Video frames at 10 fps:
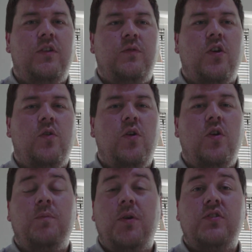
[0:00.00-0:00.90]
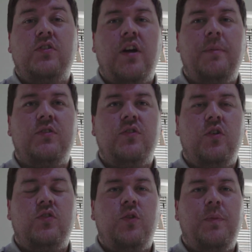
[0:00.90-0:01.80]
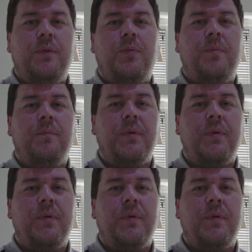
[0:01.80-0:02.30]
So most of the time, it's not too big a problem,